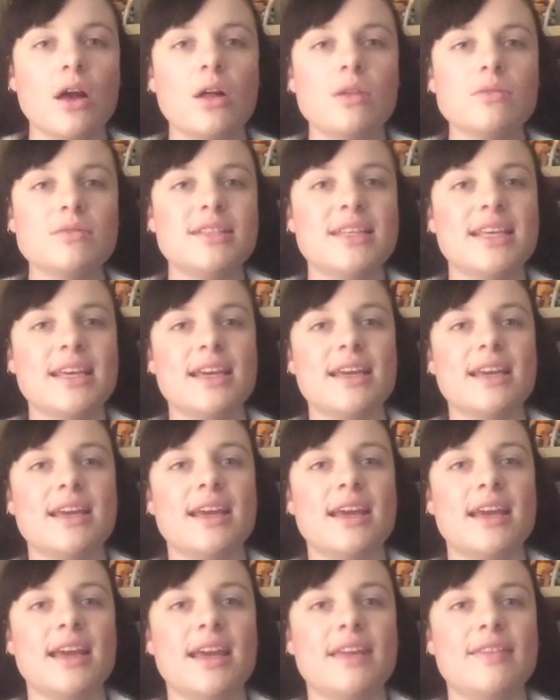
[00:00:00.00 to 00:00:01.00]

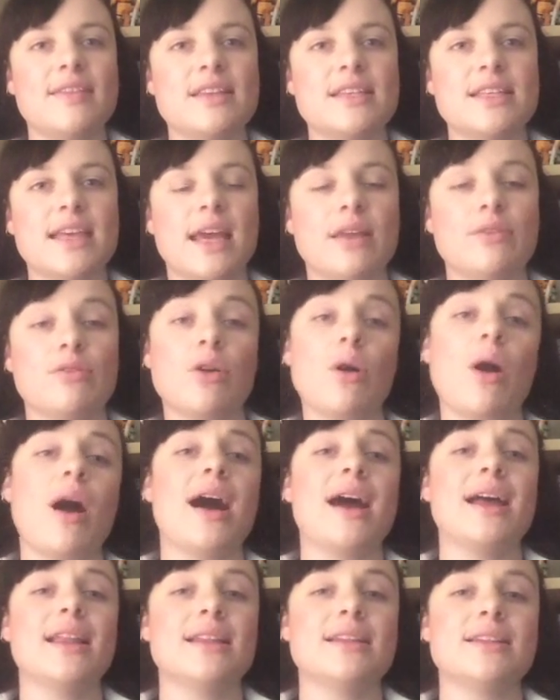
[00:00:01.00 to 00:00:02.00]
Altair in the Tenru
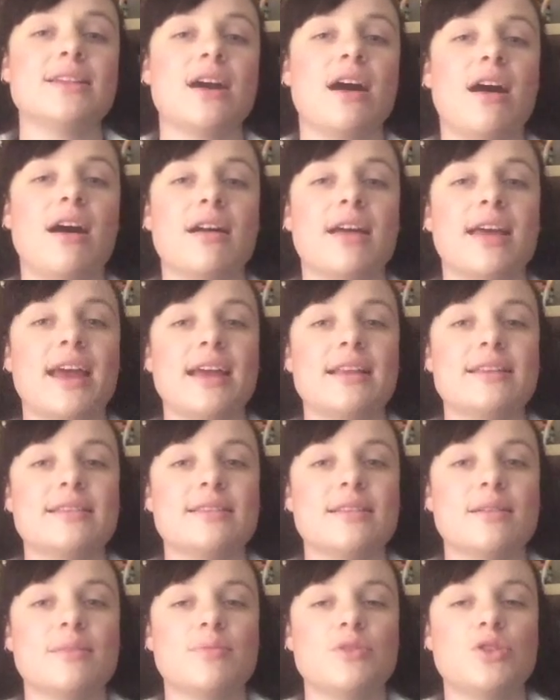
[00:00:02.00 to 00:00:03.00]
Island arc
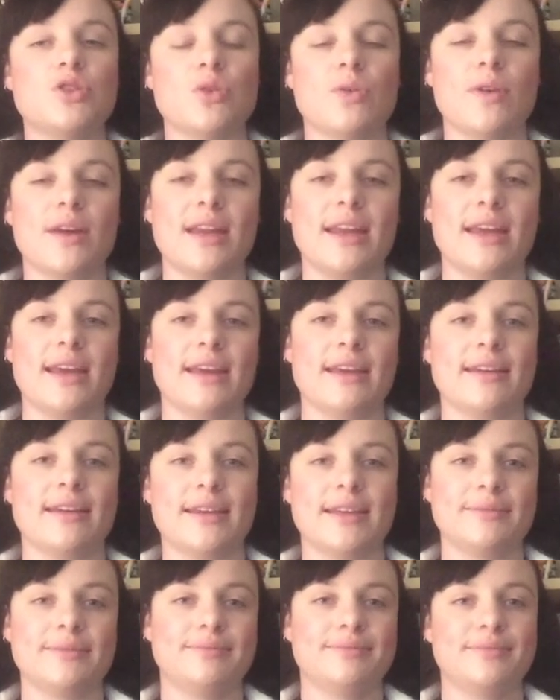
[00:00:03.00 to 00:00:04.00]
ends up joining
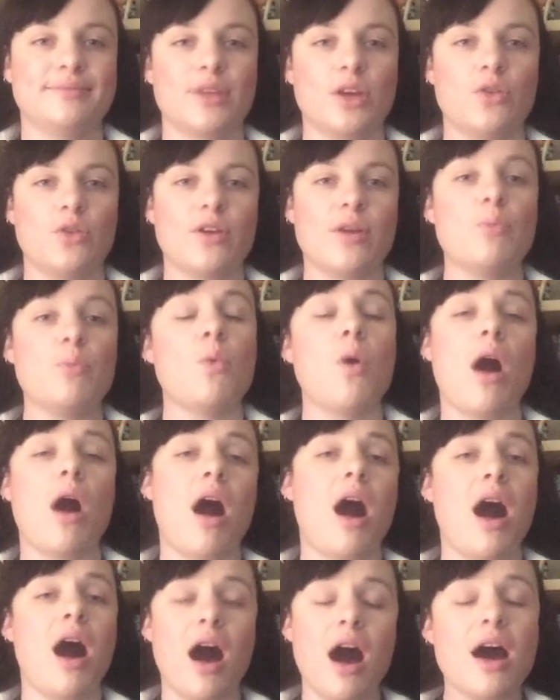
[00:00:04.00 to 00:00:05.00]

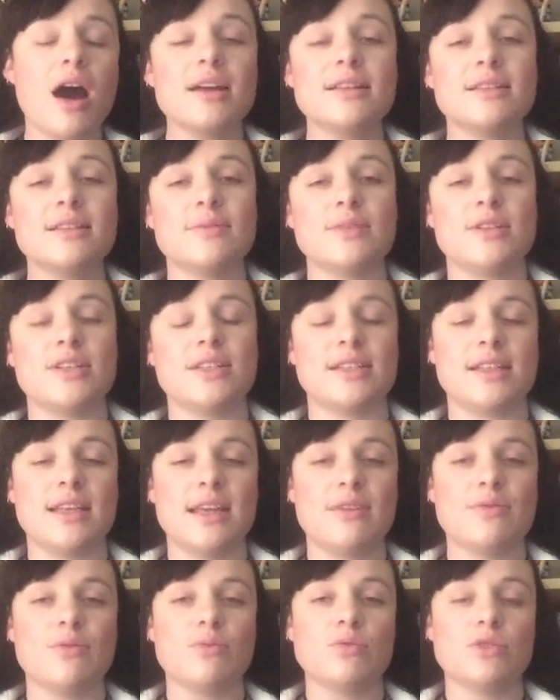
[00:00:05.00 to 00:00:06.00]
Grimoire Heart, which is an
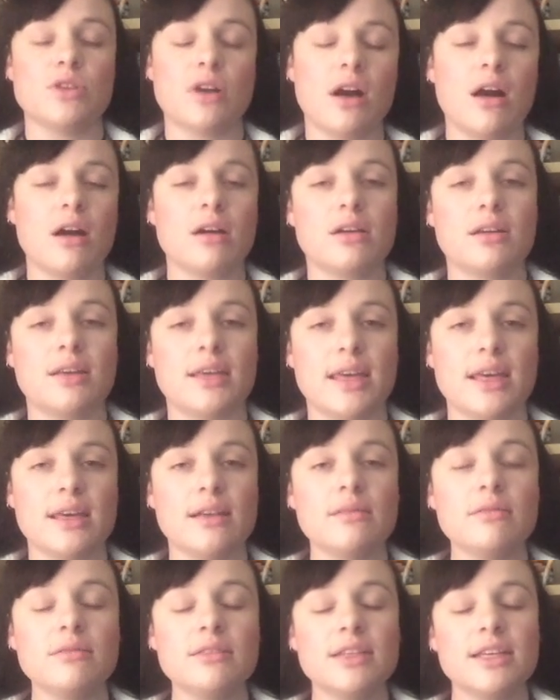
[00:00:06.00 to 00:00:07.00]
evil dark
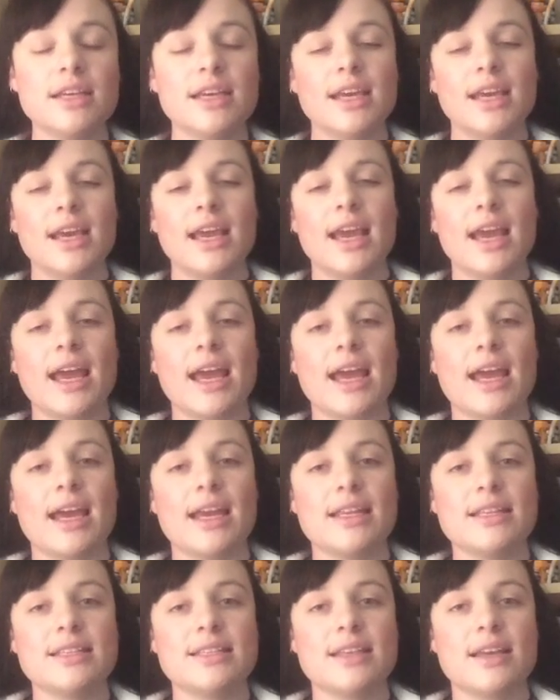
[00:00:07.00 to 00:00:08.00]
guild.
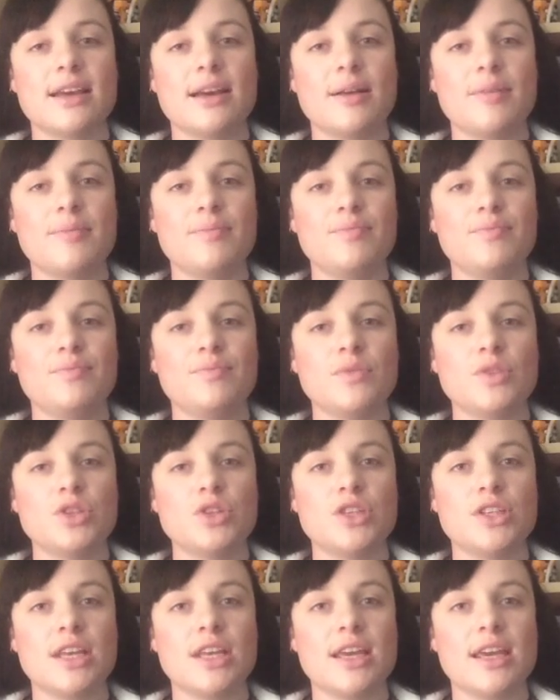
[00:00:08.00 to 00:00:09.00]
And
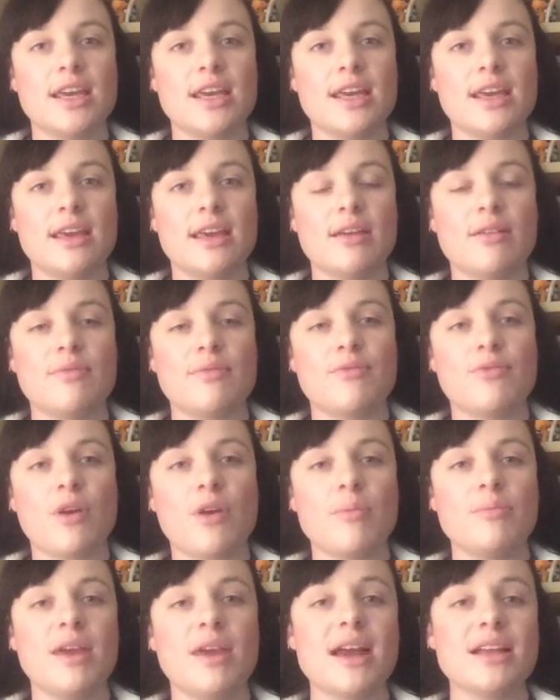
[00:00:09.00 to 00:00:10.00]

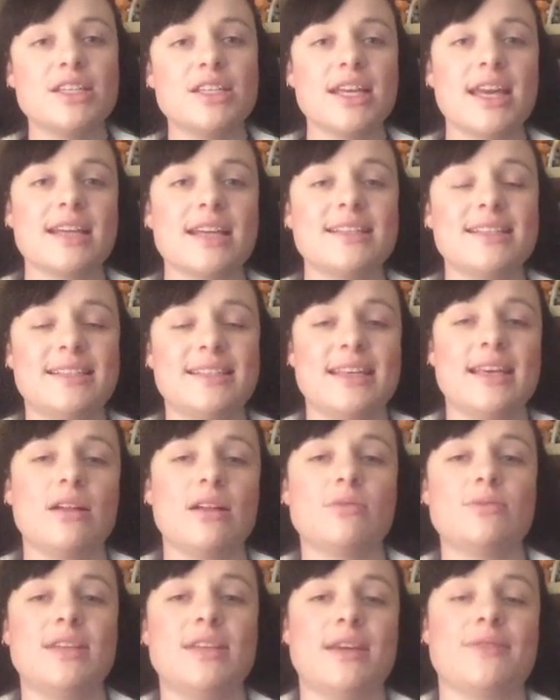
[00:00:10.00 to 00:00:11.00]
you actually get to see
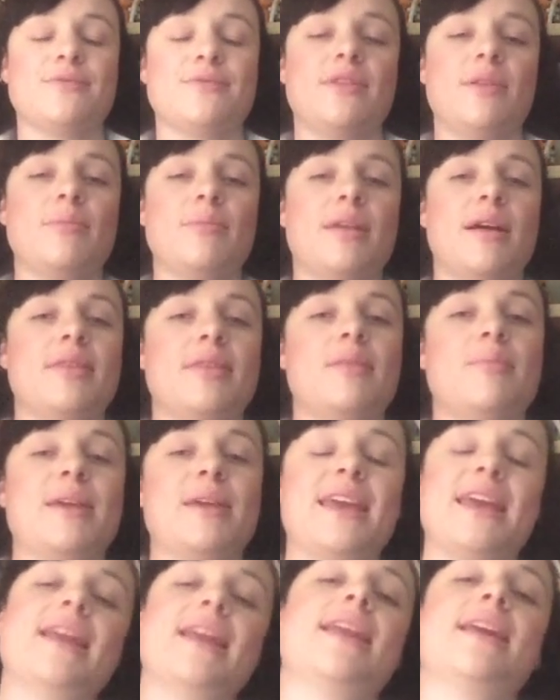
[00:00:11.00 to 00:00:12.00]
Altair from like the
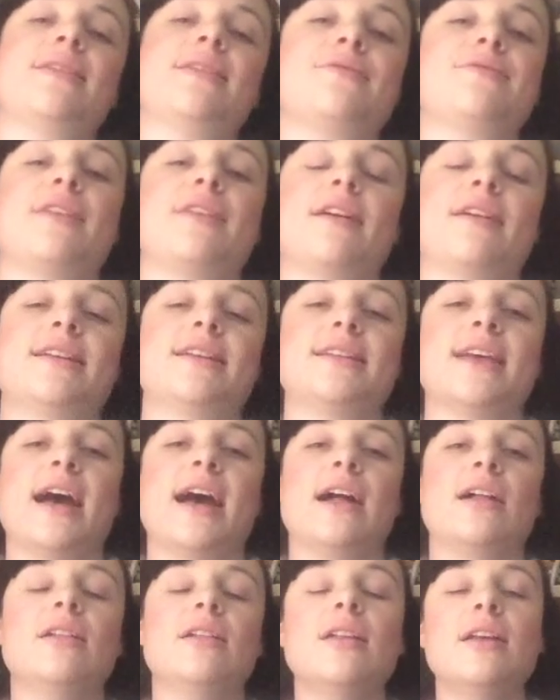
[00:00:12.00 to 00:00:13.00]
beginning of Fairy
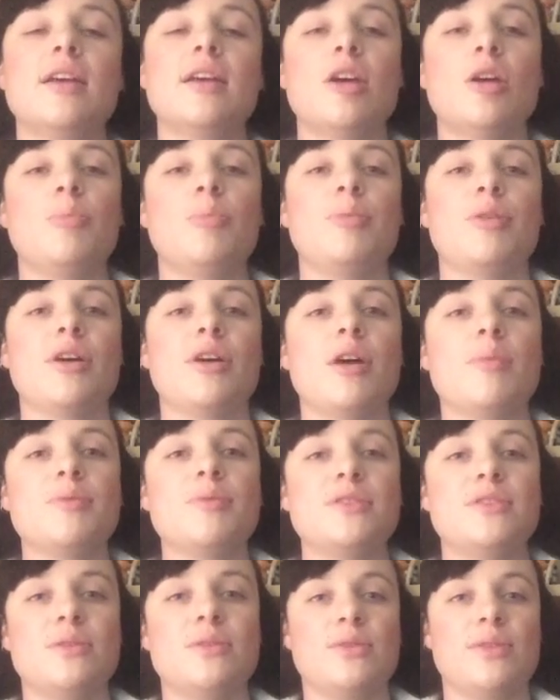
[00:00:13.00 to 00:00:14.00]
Tail, but up
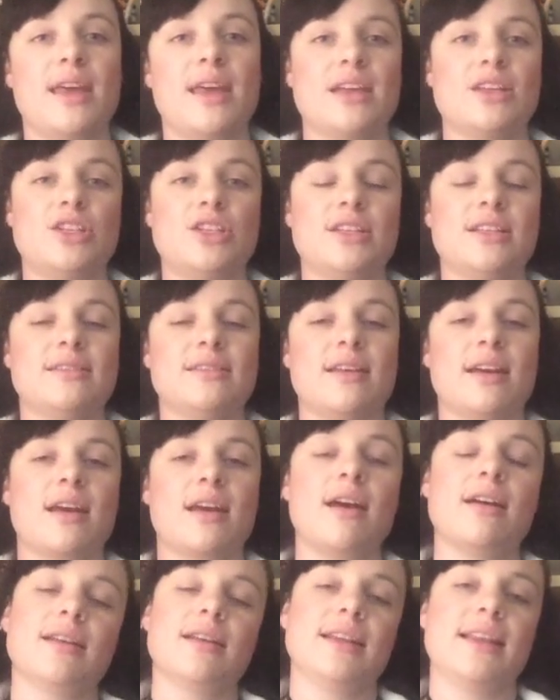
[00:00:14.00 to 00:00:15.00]
until then she's like
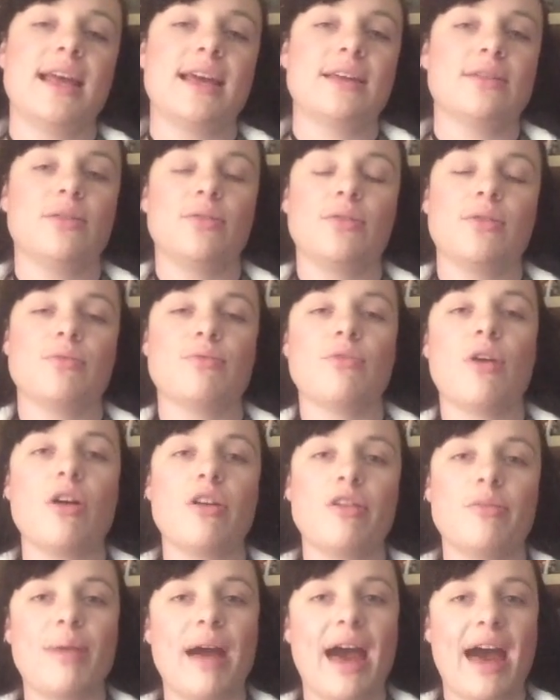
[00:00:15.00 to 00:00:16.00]
kind of led on the
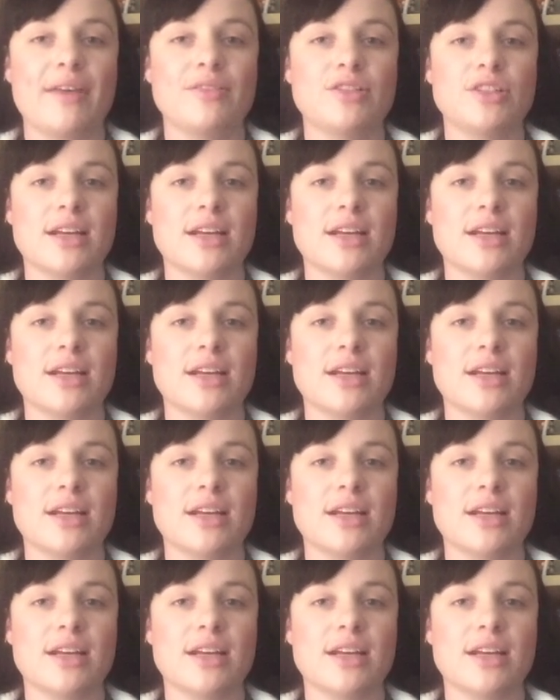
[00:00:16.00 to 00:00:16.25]
wrong path.